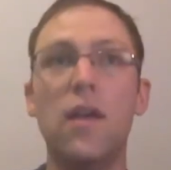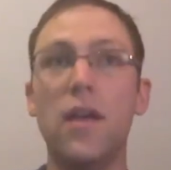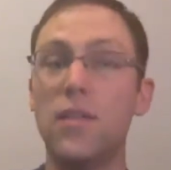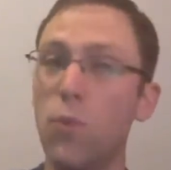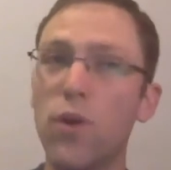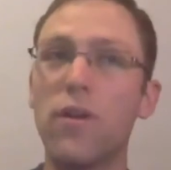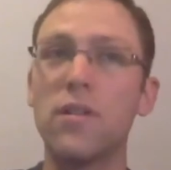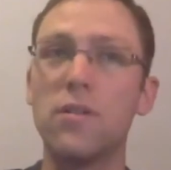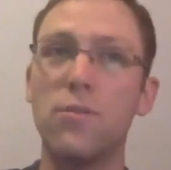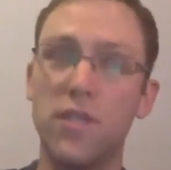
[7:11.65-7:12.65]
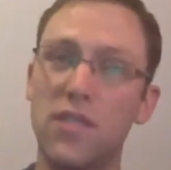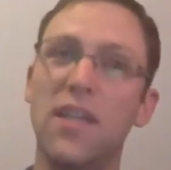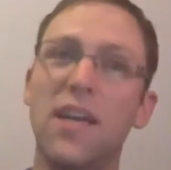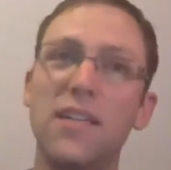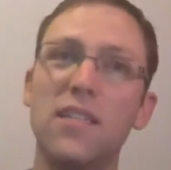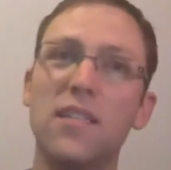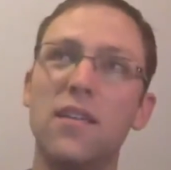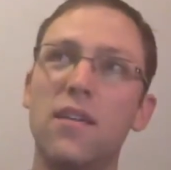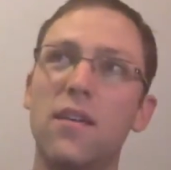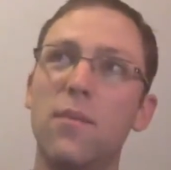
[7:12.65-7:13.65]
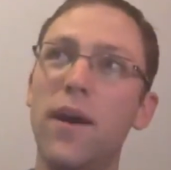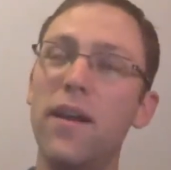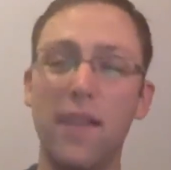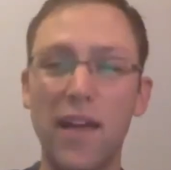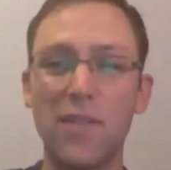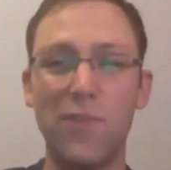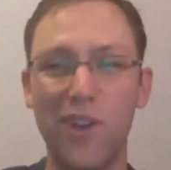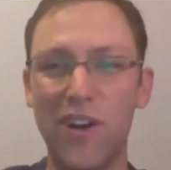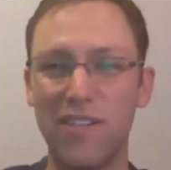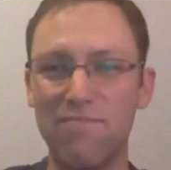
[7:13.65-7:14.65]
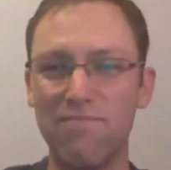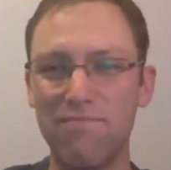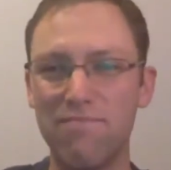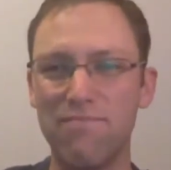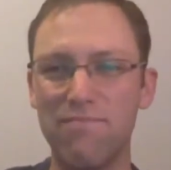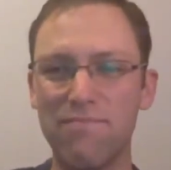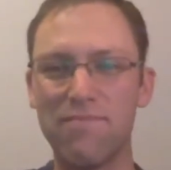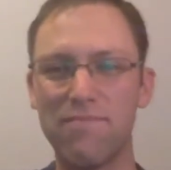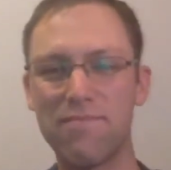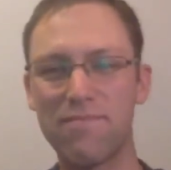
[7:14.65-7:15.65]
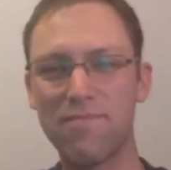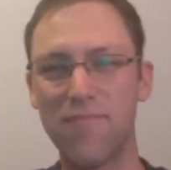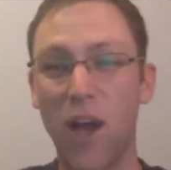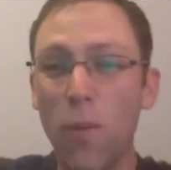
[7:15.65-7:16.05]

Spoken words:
It's worked, which is nice, but it has been hard. I